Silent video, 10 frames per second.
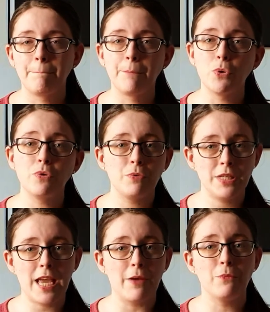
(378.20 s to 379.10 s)
But
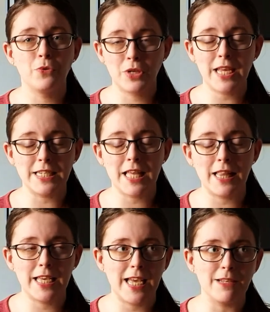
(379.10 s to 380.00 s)
yeah, we'll get to
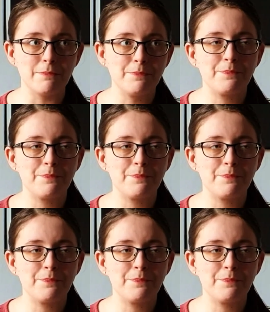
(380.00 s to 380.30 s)
that later.